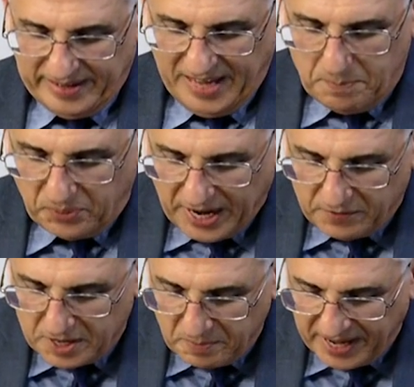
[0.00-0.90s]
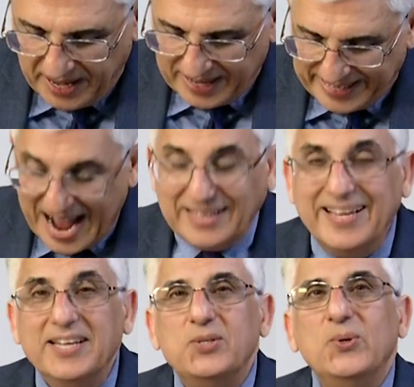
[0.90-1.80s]
He prayed with me that
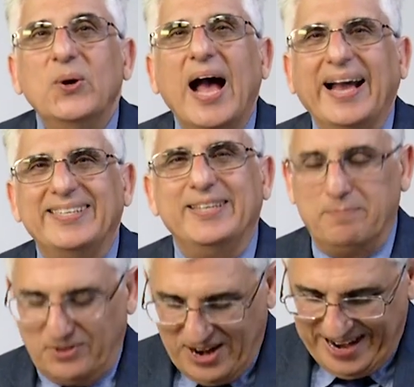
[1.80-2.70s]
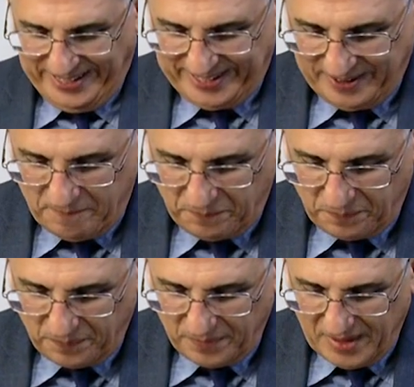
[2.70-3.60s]
day to accept Christ.
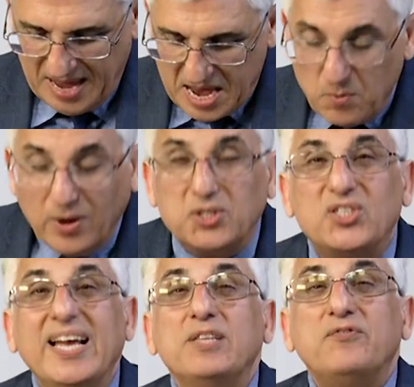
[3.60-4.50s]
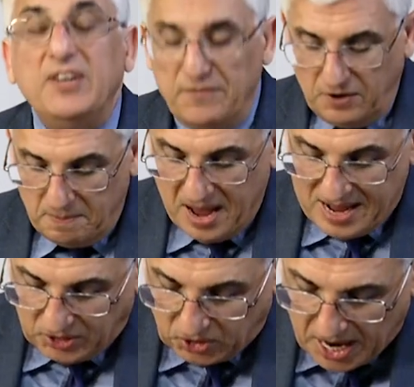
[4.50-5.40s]
He was set free from
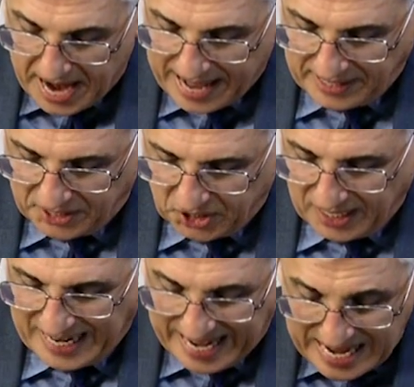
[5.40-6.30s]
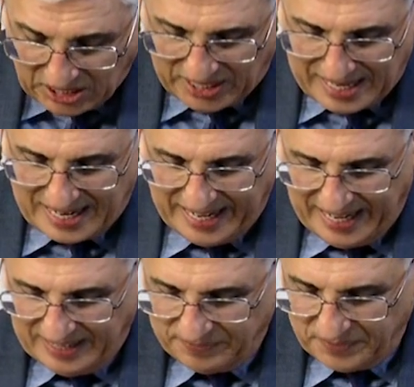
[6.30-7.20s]
drug addiction
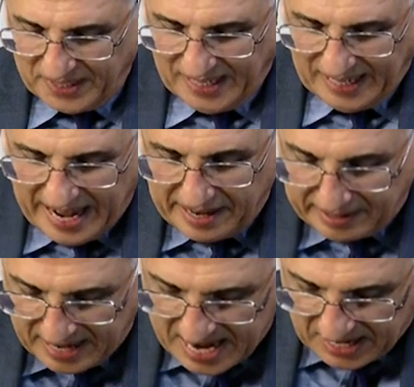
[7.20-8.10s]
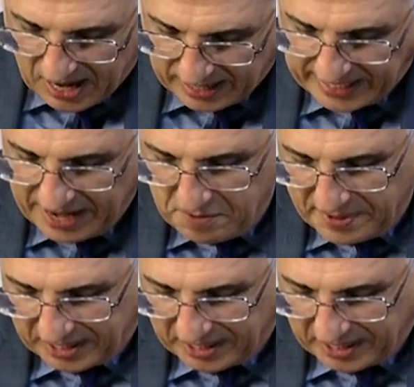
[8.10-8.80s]
instantly. Later, God gave him a